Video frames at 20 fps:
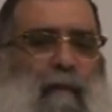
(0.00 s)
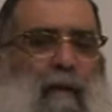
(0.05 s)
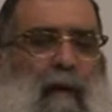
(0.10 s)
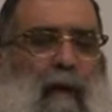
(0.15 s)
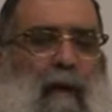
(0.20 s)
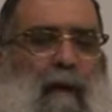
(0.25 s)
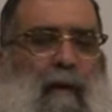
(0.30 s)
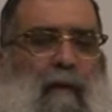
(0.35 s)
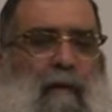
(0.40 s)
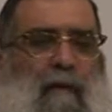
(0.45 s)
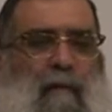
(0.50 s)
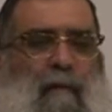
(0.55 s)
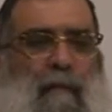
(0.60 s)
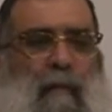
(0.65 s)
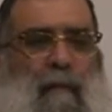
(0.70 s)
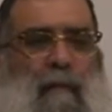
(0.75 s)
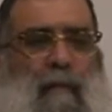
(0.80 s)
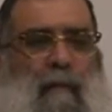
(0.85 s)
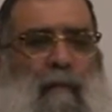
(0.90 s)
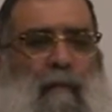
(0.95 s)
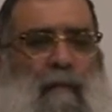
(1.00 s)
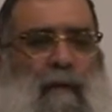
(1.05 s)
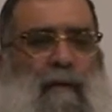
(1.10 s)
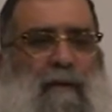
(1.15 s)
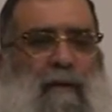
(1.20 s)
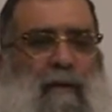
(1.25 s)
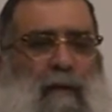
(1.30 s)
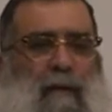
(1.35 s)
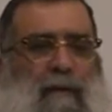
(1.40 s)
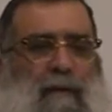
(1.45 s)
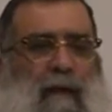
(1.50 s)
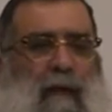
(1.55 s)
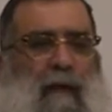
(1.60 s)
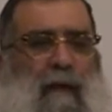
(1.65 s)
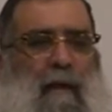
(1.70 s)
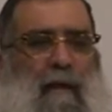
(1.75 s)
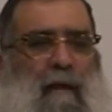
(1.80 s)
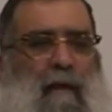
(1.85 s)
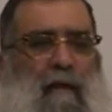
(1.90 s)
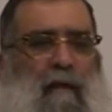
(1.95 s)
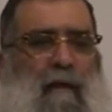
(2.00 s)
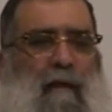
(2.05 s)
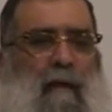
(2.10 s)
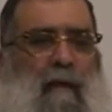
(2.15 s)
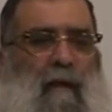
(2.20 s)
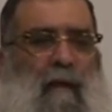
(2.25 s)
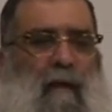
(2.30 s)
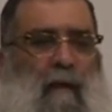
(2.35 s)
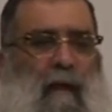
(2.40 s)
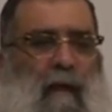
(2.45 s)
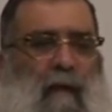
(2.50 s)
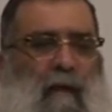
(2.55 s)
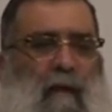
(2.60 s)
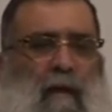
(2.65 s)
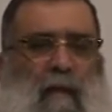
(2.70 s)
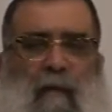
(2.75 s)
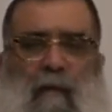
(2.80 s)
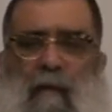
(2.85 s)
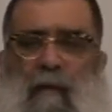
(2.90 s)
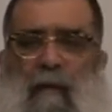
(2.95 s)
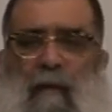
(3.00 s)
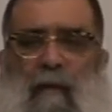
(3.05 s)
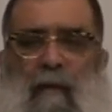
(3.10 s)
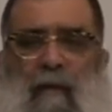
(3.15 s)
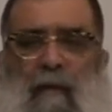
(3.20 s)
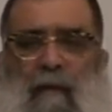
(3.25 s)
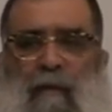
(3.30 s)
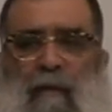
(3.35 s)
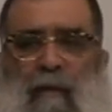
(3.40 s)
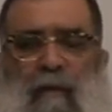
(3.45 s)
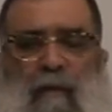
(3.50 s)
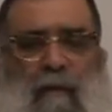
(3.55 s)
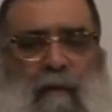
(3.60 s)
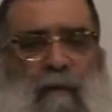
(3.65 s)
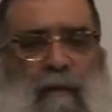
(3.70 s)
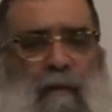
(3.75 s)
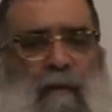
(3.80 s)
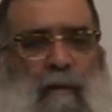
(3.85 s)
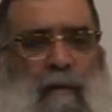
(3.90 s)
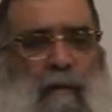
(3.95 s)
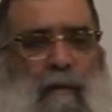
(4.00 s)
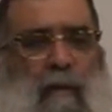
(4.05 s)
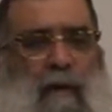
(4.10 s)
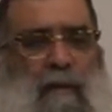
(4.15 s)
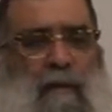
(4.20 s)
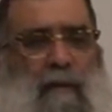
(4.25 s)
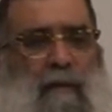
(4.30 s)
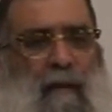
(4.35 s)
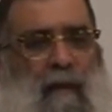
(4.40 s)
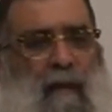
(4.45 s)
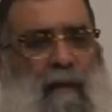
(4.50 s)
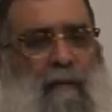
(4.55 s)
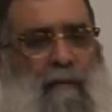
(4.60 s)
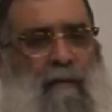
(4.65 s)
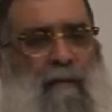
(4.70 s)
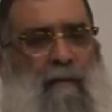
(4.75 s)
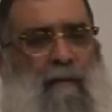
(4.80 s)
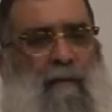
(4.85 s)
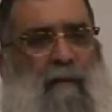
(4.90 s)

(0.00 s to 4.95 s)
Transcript: We're not here to people commit suicide or to do crazy things.